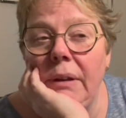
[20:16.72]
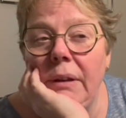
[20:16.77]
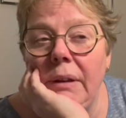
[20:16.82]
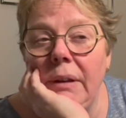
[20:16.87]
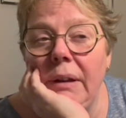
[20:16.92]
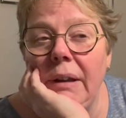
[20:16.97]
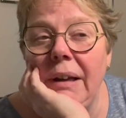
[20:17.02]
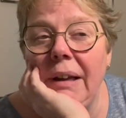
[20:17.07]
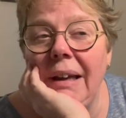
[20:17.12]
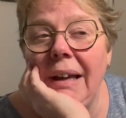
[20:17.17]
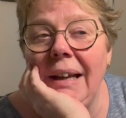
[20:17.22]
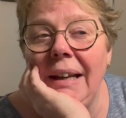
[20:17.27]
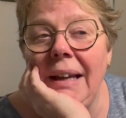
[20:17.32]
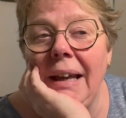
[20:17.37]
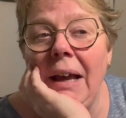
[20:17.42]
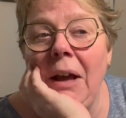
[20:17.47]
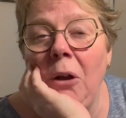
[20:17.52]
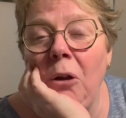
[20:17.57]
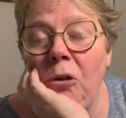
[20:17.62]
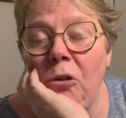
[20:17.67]
the
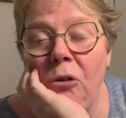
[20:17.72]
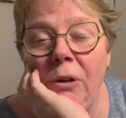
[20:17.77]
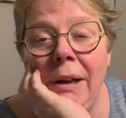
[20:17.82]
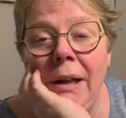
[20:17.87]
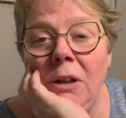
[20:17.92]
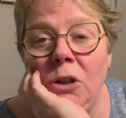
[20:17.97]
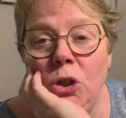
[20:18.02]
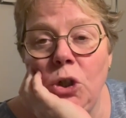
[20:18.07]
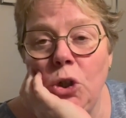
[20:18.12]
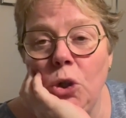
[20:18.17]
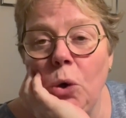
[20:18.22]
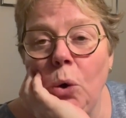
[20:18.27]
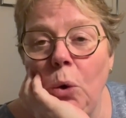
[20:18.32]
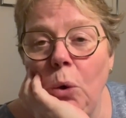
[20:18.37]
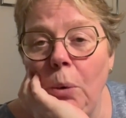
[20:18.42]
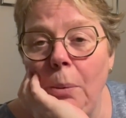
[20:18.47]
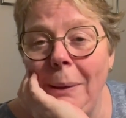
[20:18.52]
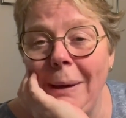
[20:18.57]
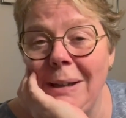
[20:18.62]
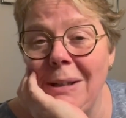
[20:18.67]
canal ring
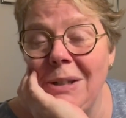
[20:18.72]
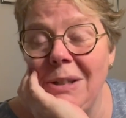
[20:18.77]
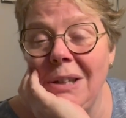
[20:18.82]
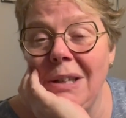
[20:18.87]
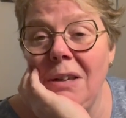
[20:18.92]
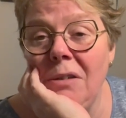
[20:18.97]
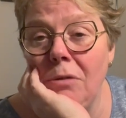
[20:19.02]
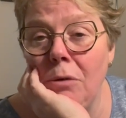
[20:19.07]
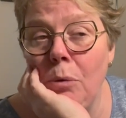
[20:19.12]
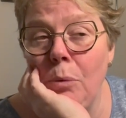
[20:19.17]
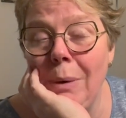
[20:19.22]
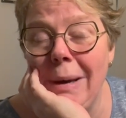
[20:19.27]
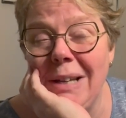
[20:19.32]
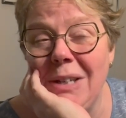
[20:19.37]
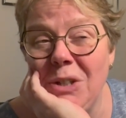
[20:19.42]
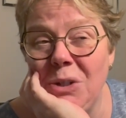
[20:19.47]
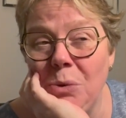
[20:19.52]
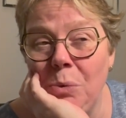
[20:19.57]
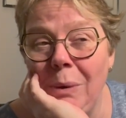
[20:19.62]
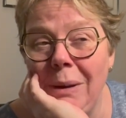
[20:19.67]
shawl by Stephen
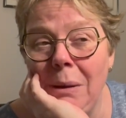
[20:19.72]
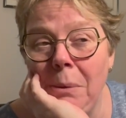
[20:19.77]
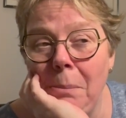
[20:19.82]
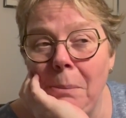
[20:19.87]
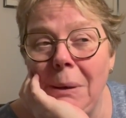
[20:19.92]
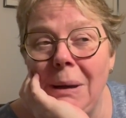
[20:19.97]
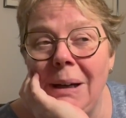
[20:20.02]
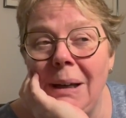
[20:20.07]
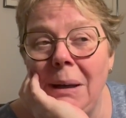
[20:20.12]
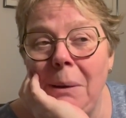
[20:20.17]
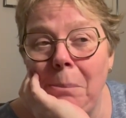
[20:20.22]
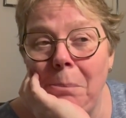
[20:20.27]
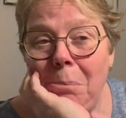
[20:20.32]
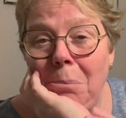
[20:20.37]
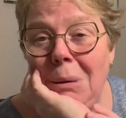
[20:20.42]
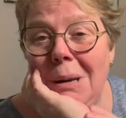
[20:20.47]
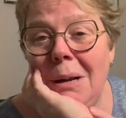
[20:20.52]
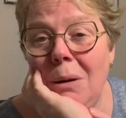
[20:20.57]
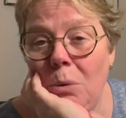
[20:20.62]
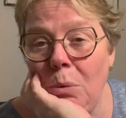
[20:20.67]
West with my
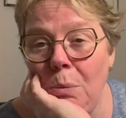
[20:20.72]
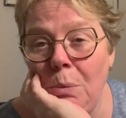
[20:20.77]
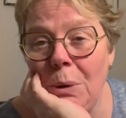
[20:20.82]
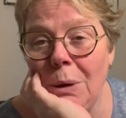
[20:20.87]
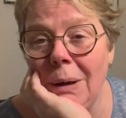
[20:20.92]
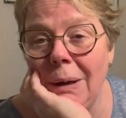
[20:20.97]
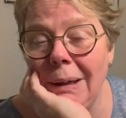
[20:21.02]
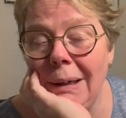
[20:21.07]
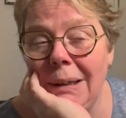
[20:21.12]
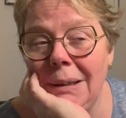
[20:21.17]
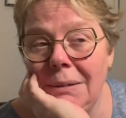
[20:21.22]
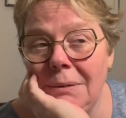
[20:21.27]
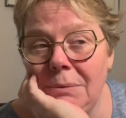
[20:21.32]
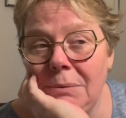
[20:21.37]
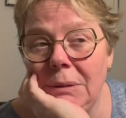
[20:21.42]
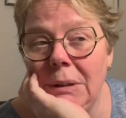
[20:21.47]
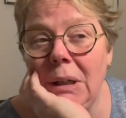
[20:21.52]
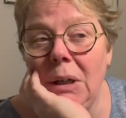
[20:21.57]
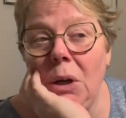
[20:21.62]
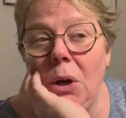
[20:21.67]
Bilum yarn,
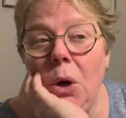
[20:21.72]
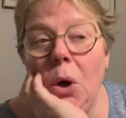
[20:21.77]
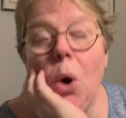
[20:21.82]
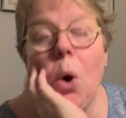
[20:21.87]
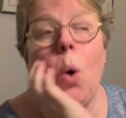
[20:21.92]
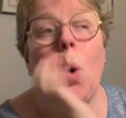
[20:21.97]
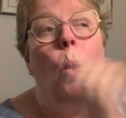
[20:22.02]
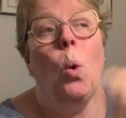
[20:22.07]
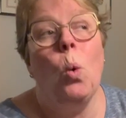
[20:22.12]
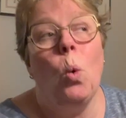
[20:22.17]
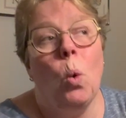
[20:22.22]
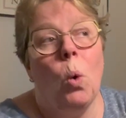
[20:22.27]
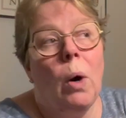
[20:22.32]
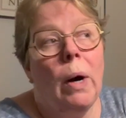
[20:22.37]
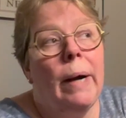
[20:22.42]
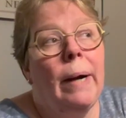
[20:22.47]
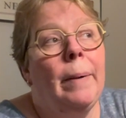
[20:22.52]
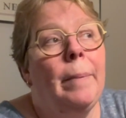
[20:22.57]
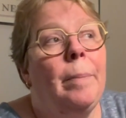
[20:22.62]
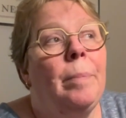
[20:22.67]

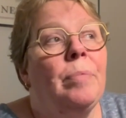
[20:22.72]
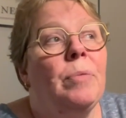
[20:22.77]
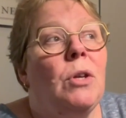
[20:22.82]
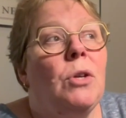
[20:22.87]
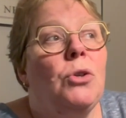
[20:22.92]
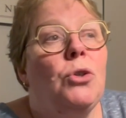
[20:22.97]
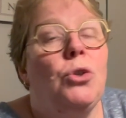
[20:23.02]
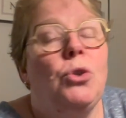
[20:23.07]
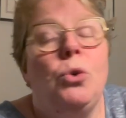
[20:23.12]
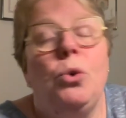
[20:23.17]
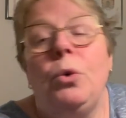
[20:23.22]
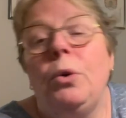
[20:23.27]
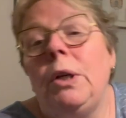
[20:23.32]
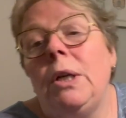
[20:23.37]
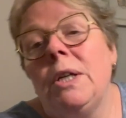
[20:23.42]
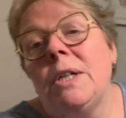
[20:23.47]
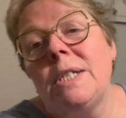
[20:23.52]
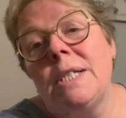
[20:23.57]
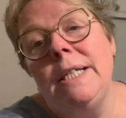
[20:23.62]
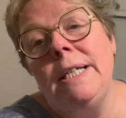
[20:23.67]
or
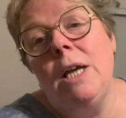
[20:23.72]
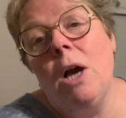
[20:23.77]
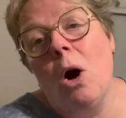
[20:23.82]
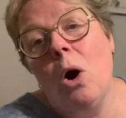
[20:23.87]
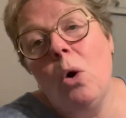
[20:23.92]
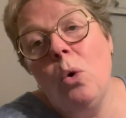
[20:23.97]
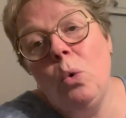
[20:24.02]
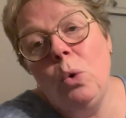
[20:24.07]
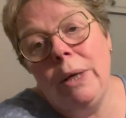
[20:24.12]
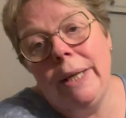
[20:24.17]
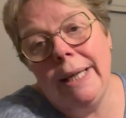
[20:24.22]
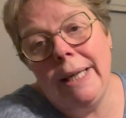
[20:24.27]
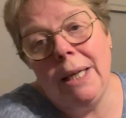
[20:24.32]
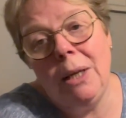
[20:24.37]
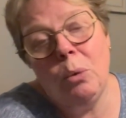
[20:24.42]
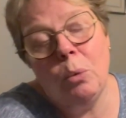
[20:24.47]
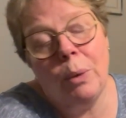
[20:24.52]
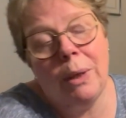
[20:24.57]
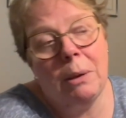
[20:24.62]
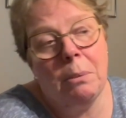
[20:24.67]
Seriously Holy
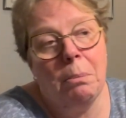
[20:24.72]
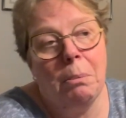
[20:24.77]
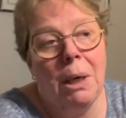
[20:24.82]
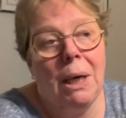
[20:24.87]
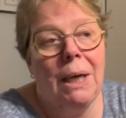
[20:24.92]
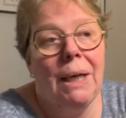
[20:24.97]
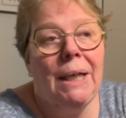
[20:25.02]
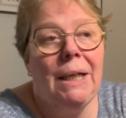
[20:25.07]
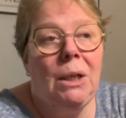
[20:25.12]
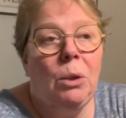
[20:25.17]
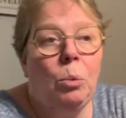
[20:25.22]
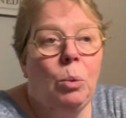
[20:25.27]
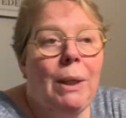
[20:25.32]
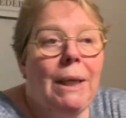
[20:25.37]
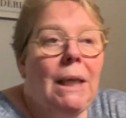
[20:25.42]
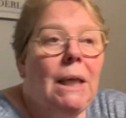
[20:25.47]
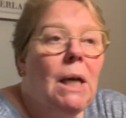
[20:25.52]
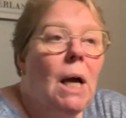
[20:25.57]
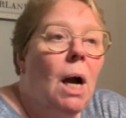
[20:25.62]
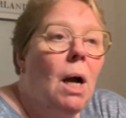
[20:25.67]
with my The Wee
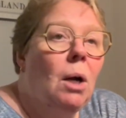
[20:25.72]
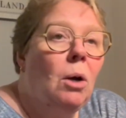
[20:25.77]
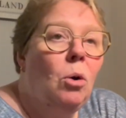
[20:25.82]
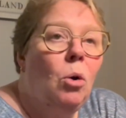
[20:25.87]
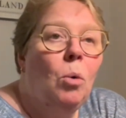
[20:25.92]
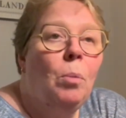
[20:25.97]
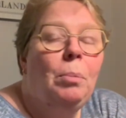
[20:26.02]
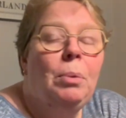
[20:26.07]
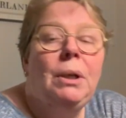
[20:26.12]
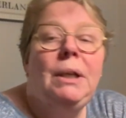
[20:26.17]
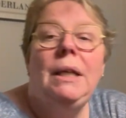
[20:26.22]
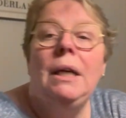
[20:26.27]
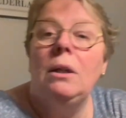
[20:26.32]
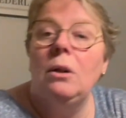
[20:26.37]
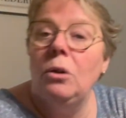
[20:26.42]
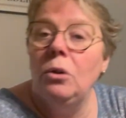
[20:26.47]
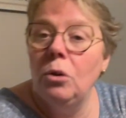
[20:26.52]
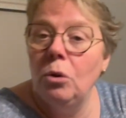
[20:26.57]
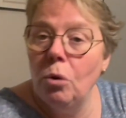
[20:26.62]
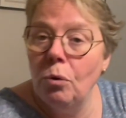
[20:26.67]
Yarn Company and
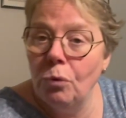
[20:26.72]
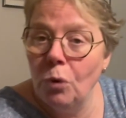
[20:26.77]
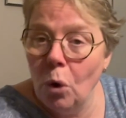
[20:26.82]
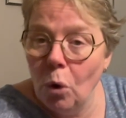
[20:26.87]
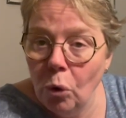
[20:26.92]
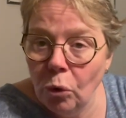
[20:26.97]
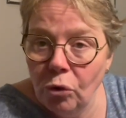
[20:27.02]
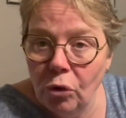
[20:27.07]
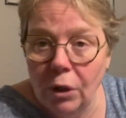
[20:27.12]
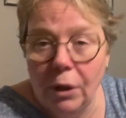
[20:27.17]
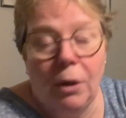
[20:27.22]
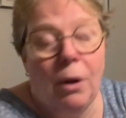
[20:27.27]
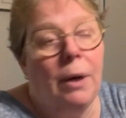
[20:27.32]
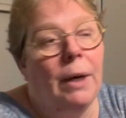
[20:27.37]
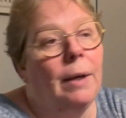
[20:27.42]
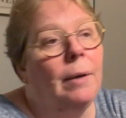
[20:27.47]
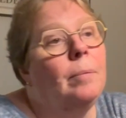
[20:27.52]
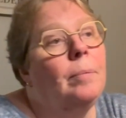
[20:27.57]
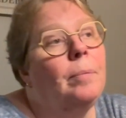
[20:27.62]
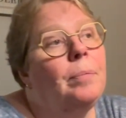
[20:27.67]
Undercover Otter
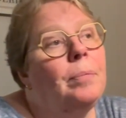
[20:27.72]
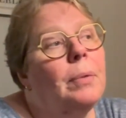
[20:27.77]
yarn.